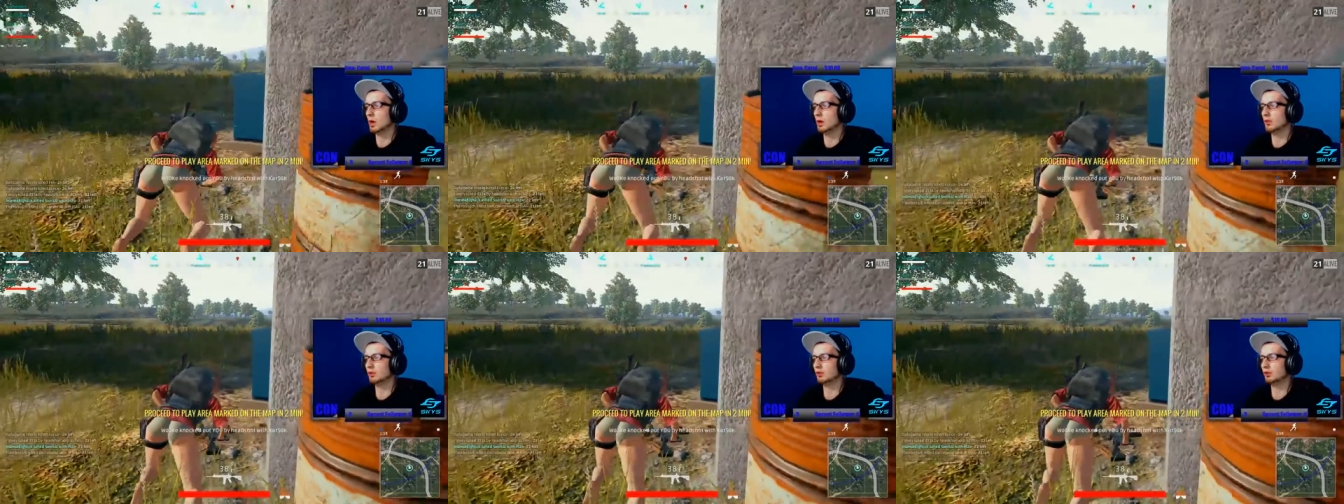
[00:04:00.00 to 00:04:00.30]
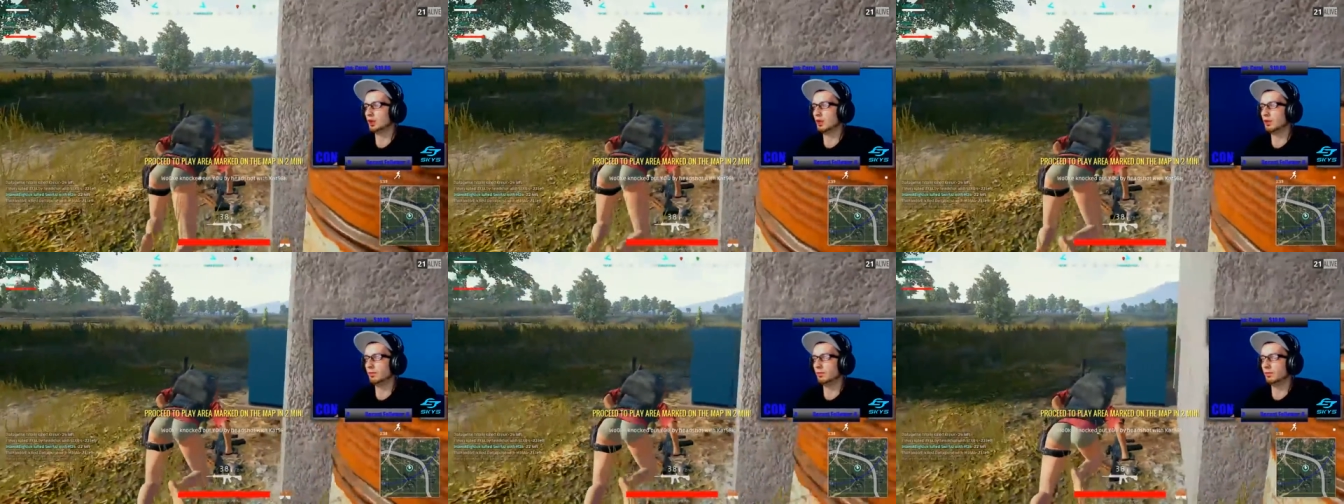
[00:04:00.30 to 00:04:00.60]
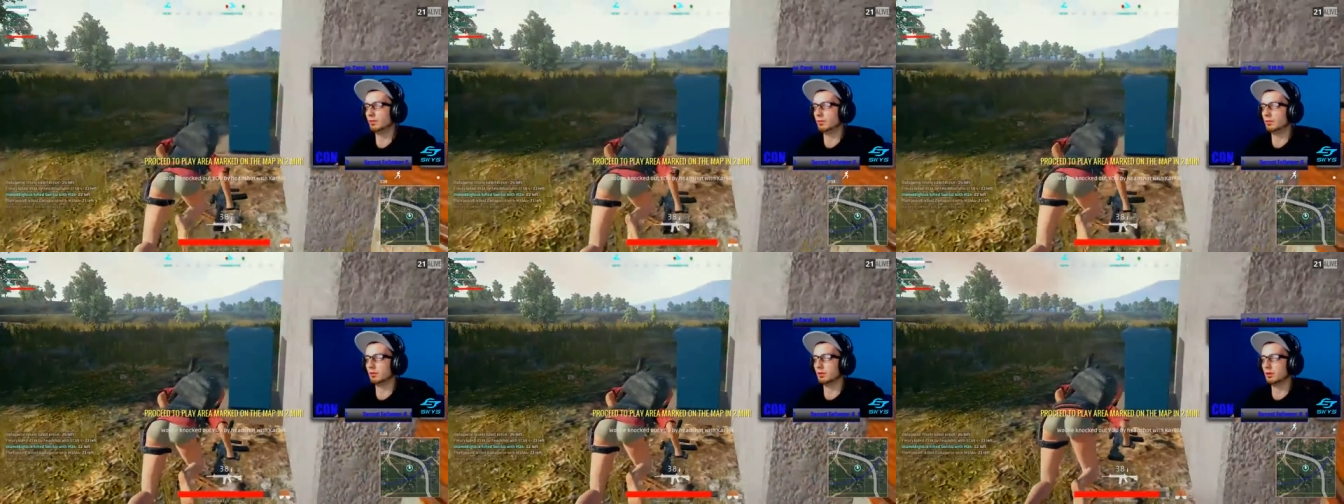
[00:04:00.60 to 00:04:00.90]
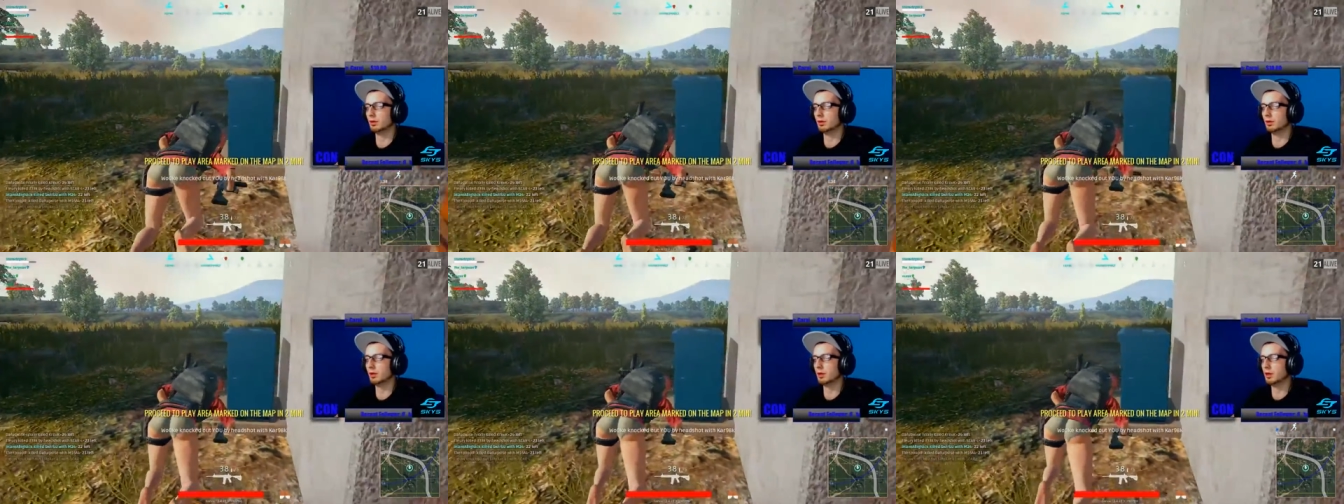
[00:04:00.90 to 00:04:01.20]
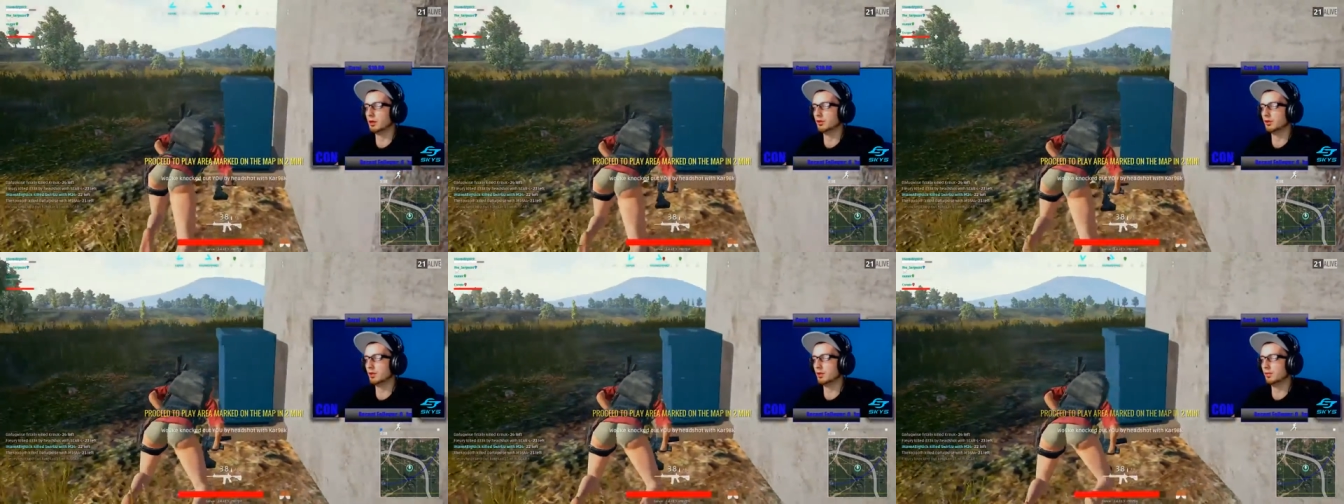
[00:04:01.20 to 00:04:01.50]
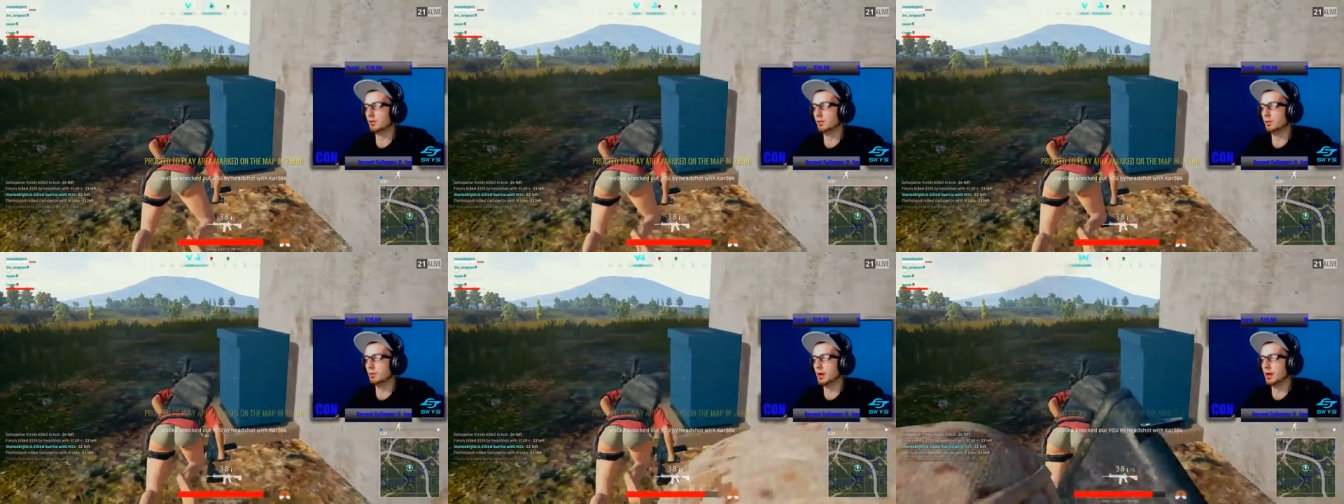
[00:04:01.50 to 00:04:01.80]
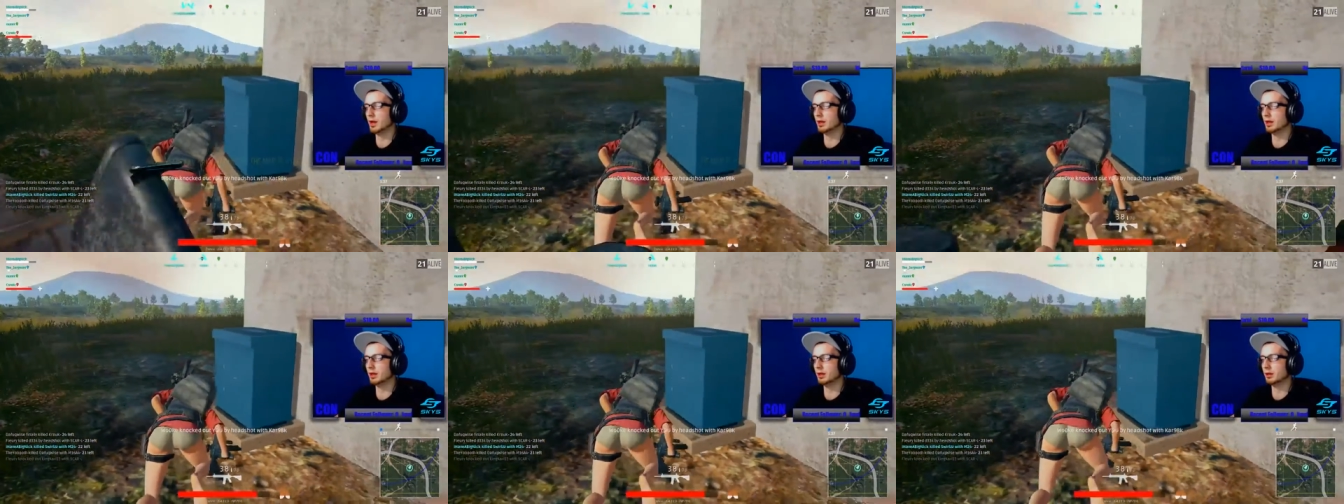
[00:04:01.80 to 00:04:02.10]
shot. I got shot from the
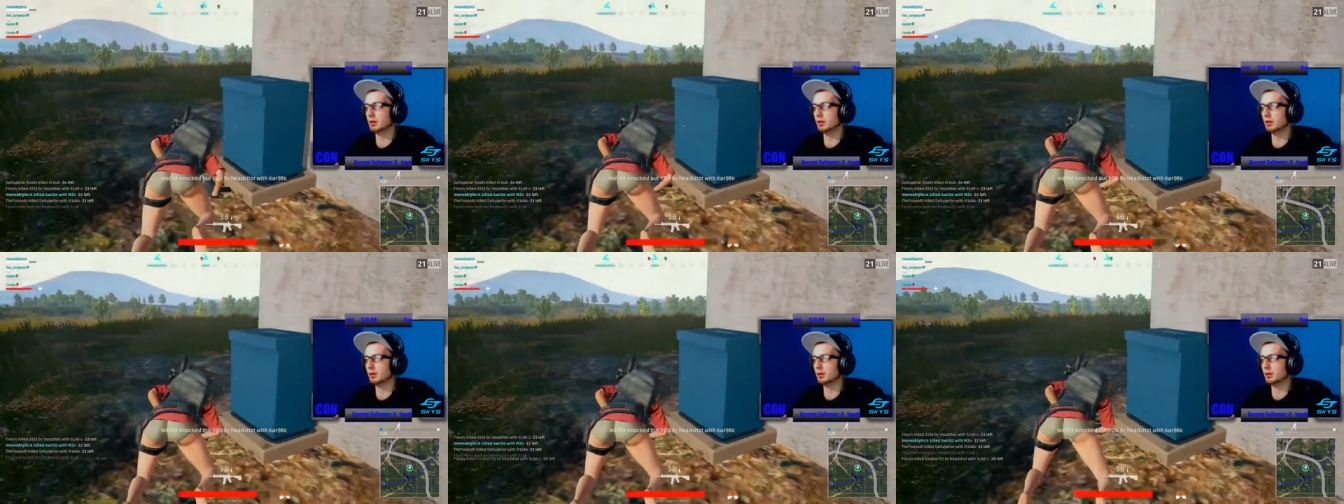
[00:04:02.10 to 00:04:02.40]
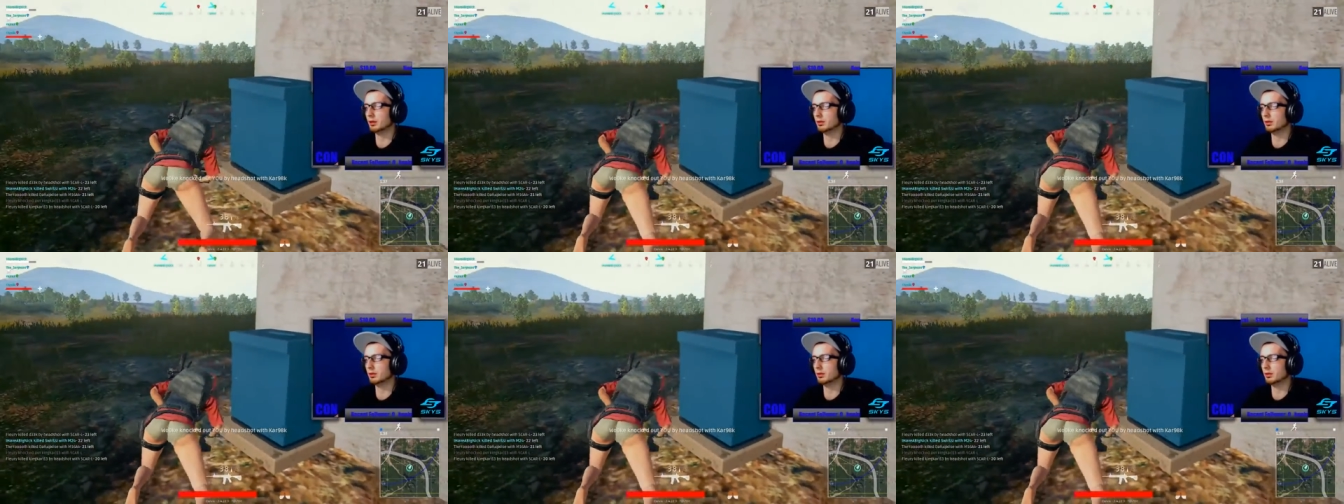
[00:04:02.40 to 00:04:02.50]
back, I think.